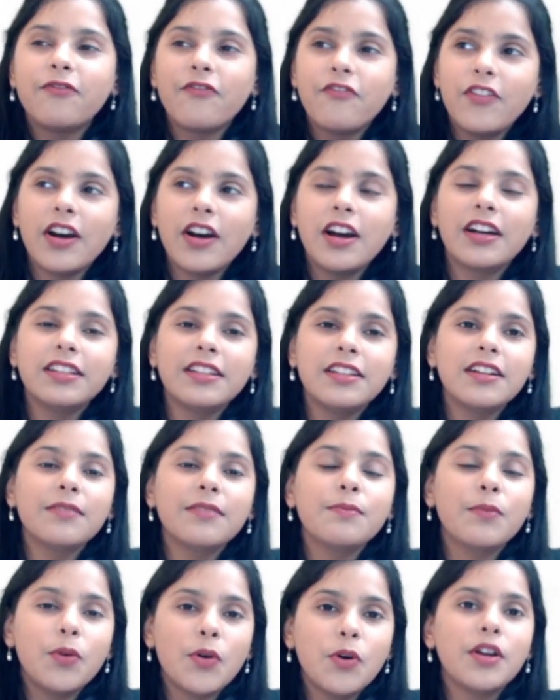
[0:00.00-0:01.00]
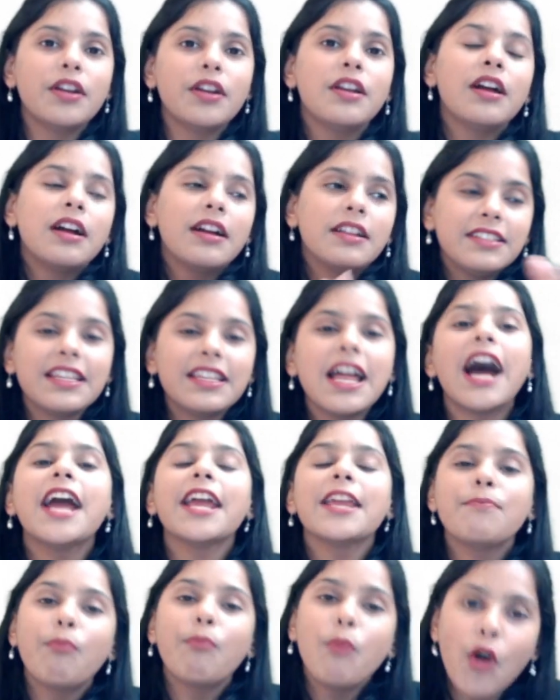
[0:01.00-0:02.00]
furthermore
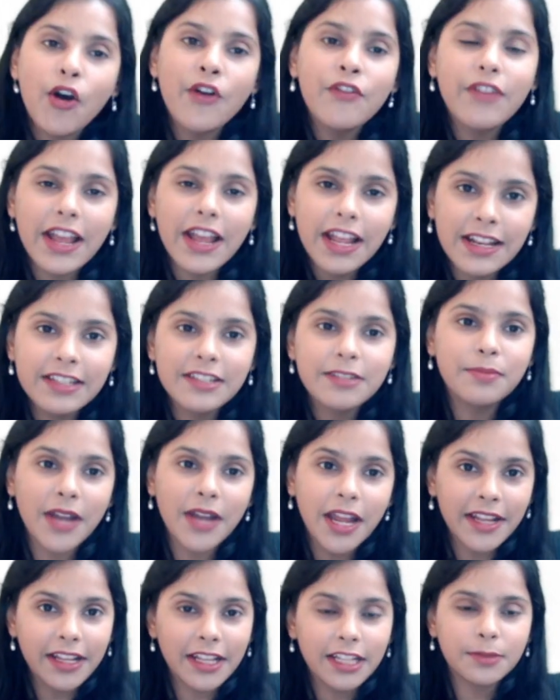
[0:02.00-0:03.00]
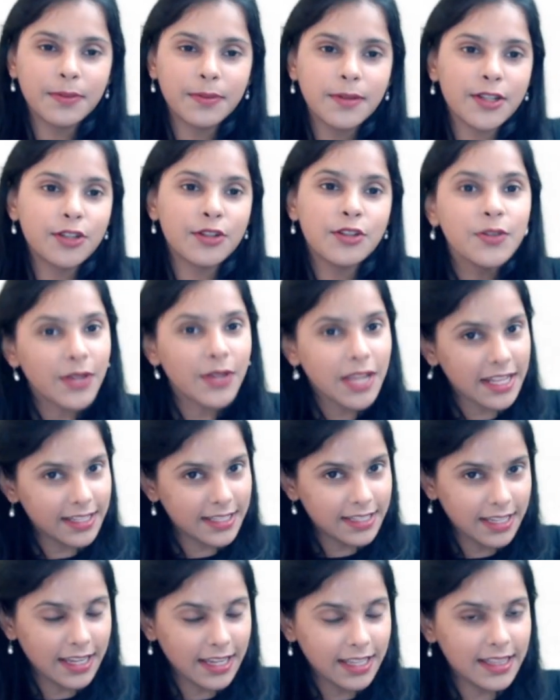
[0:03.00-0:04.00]
type of algebraic expression. You
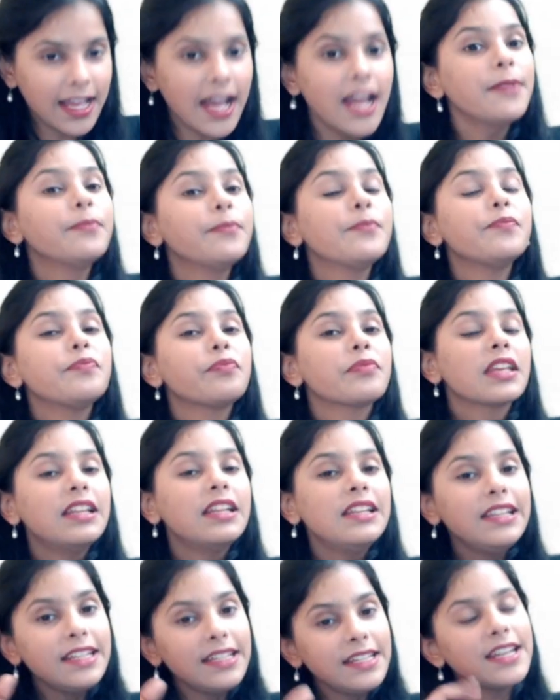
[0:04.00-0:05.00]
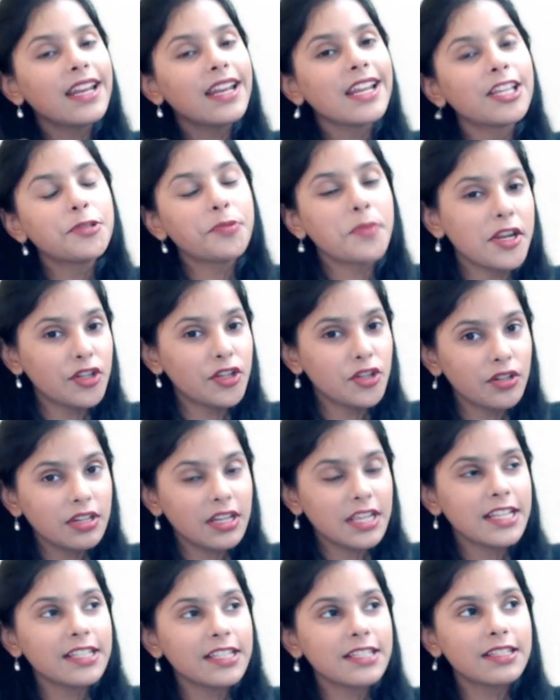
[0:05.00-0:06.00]
can say that linear expression
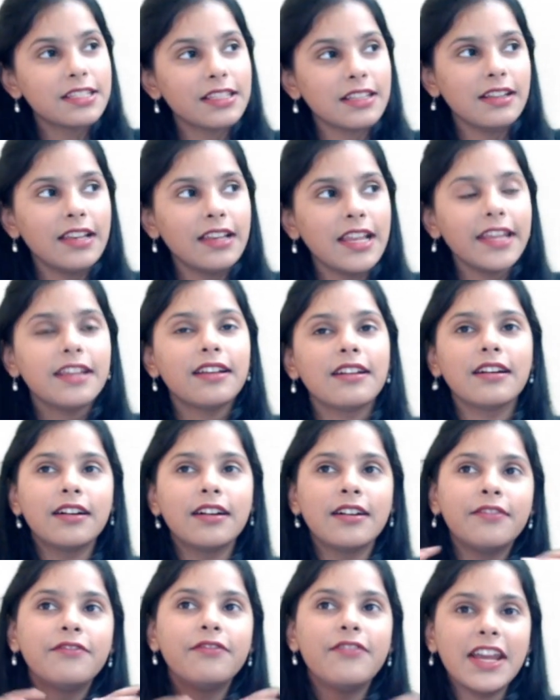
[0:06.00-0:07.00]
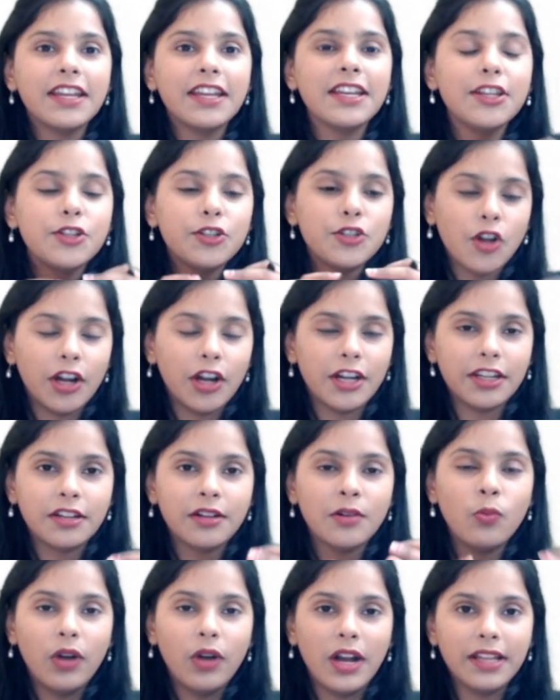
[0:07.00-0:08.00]
is like a very shorter
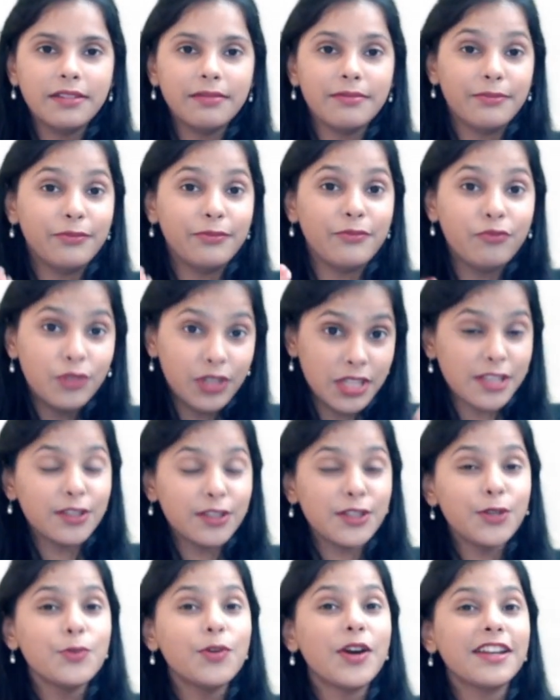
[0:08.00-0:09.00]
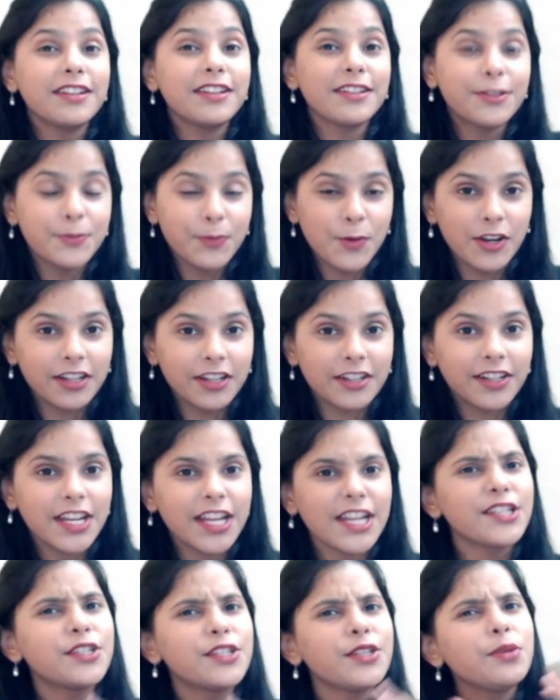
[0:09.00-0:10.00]
one. Since you are in smaller
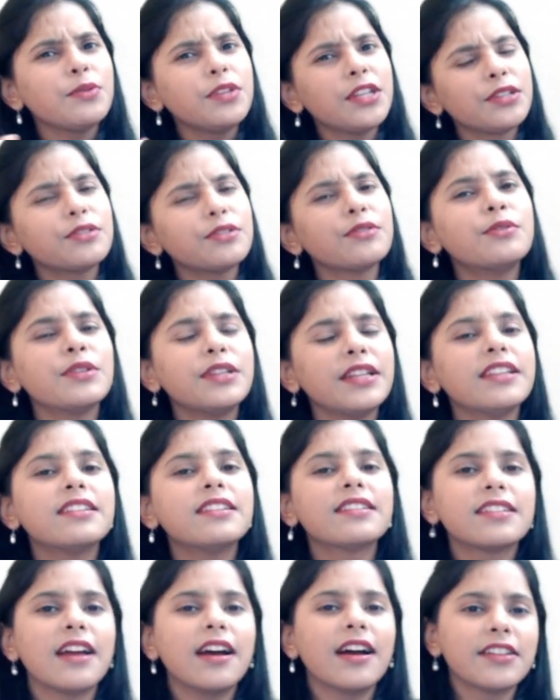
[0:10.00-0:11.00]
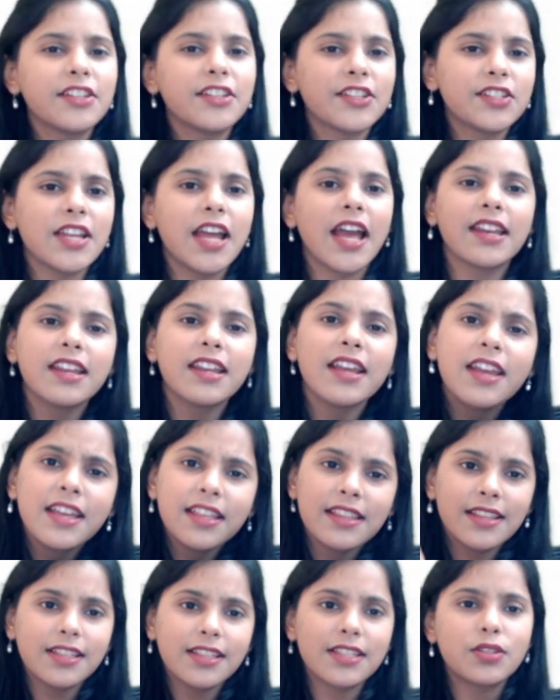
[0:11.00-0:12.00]
grades, you need to only understand
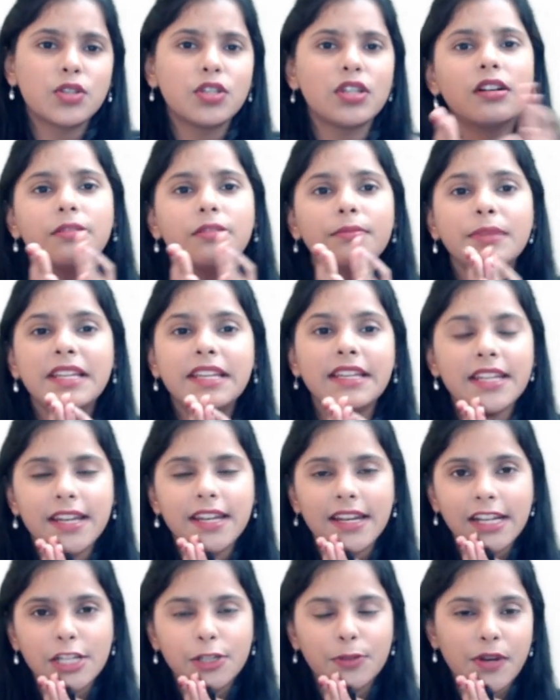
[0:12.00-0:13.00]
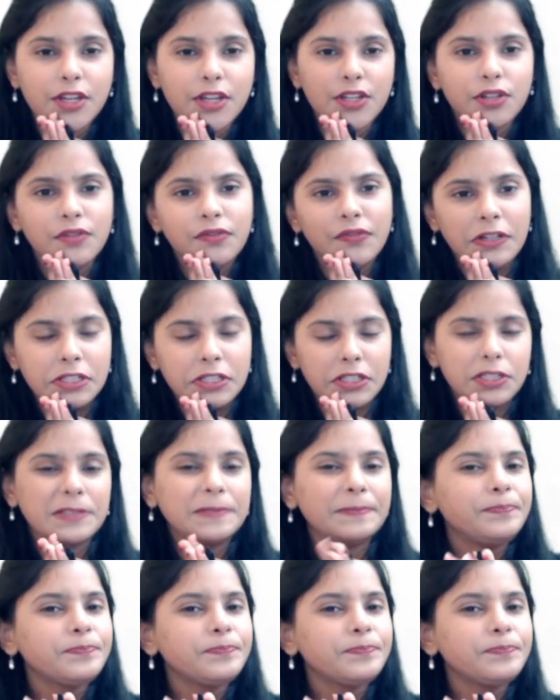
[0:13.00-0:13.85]
this term linear expression first.